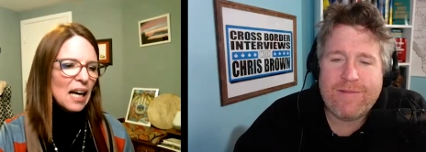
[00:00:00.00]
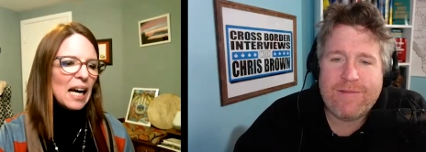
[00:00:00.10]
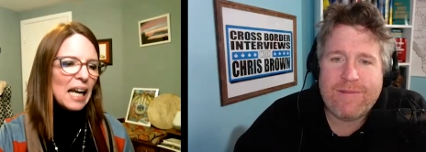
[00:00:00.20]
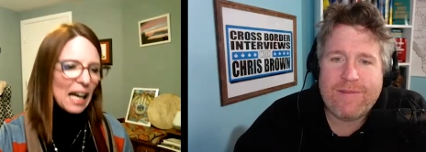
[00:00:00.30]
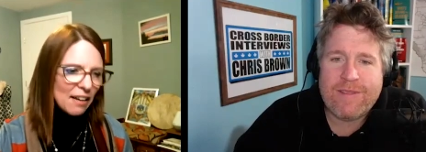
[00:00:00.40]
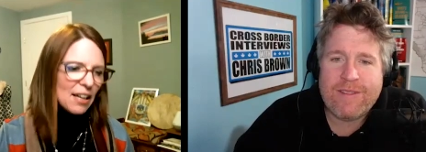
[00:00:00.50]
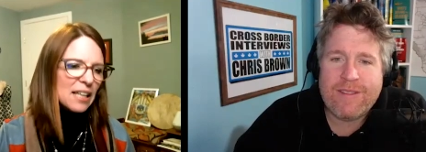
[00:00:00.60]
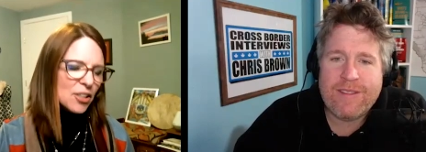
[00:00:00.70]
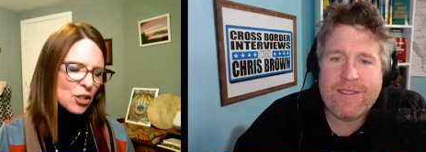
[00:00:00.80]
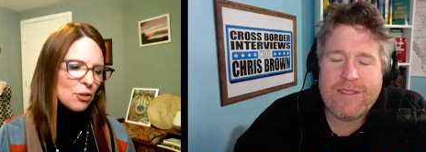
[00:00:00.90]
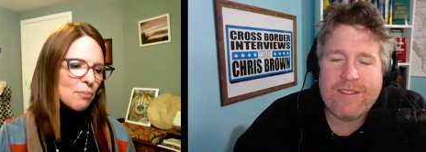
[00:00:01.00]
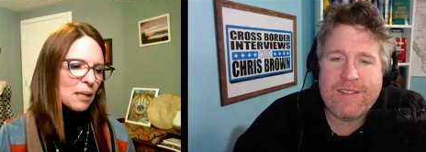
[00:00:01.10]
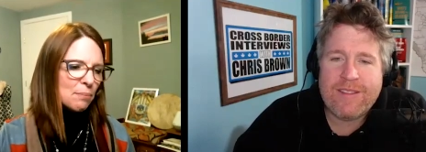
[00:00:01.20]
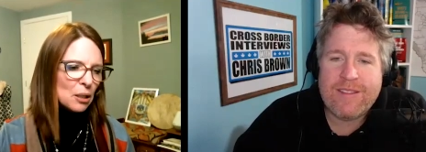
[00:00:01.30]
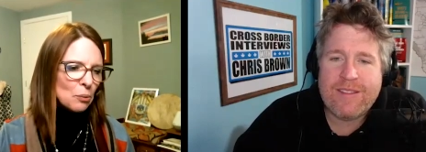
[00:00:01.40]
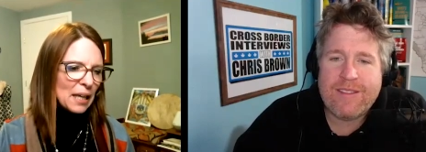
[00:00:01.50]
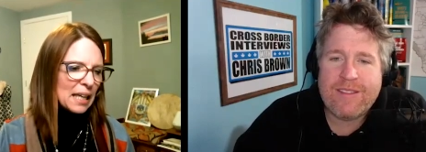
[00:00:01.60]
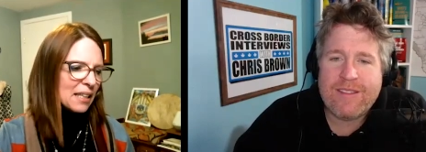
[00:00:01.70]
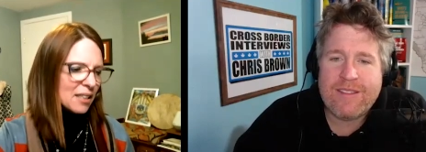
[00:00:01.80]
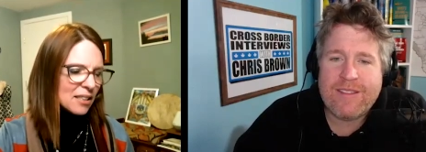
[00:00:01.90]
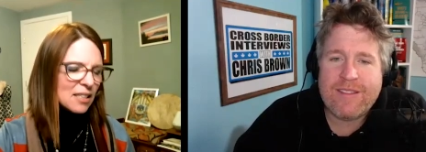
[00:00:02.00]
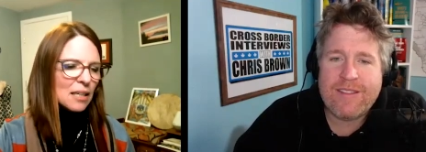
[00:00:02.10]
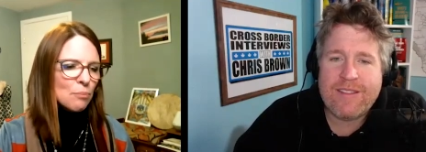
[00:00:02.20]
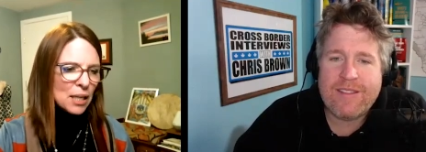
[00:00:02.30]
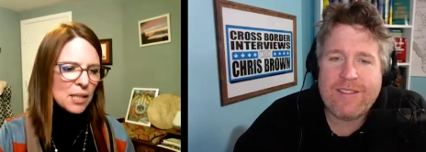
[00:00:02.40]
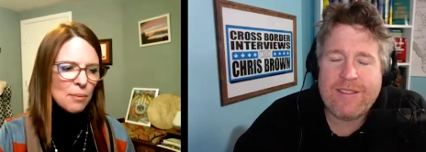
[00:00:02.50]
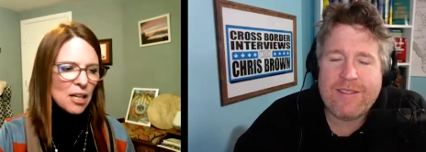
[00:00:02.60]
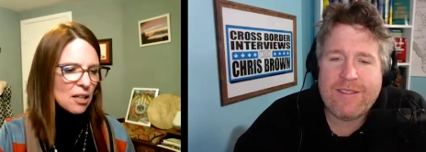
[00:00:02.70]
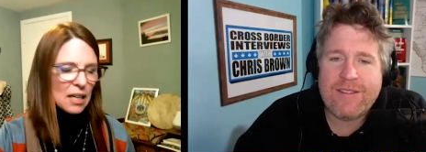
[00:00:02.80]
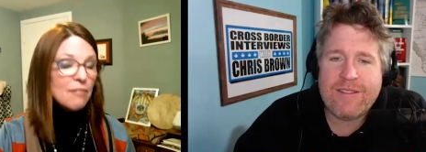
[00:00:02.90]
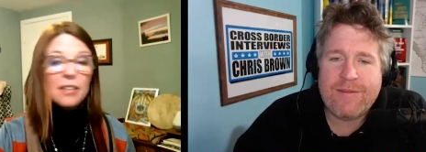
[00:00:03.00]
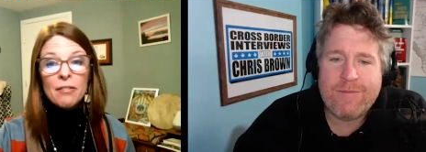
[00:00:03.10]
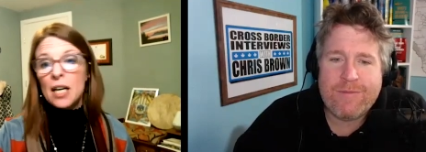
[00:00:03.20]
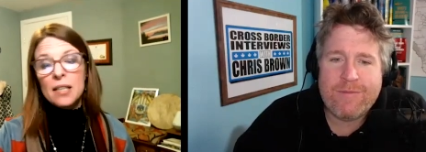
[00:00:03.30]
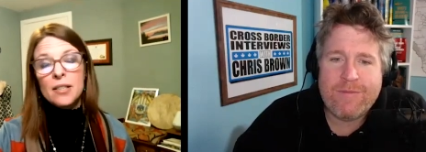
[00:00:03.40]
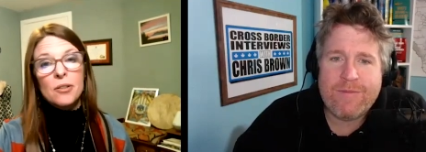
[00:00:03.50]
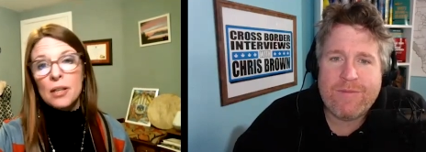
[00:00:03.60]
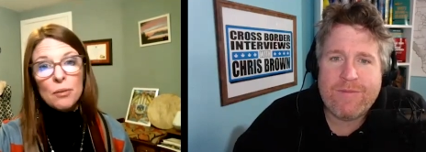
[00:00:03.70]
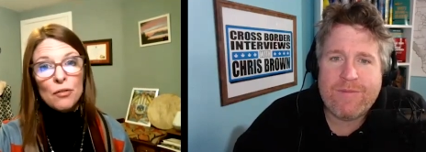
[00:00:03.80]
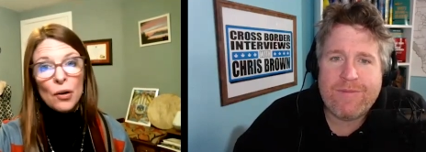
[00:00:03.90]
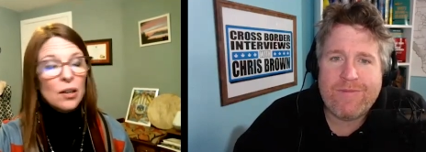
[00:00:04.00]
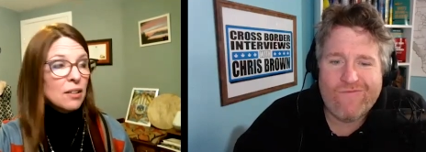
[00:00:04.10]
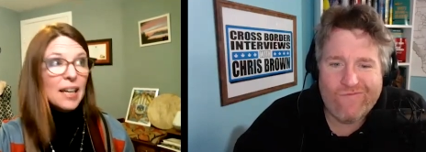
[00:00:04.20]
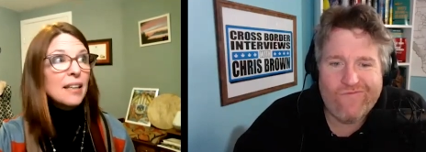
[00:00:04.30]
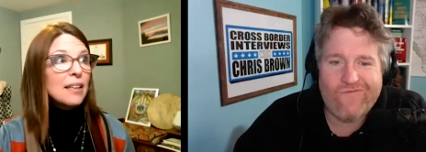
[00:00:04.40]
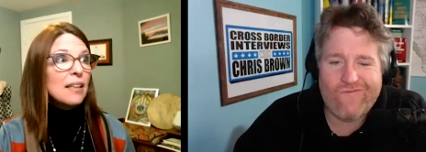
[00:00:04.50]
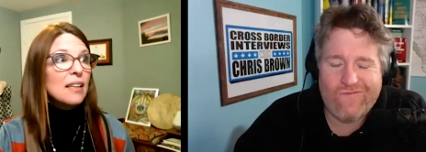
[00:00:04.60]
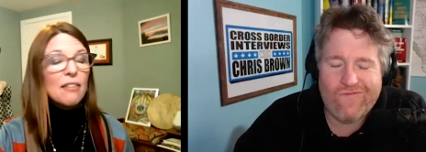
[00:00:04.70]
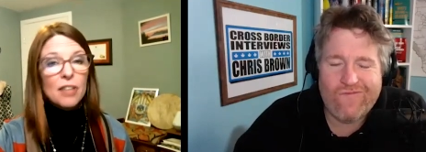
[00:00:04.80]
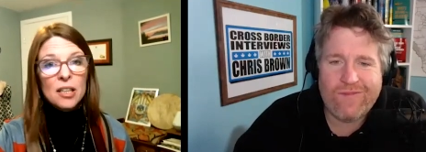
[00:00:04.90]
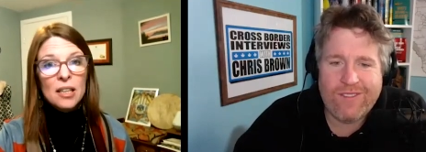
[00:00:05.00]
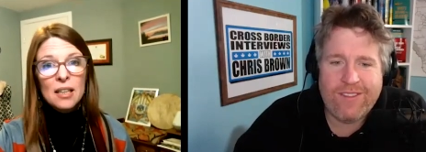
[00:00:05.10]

Speaker 1: I have had to turn people away and it just, it breaks my heart. I've never had to do that before, like never.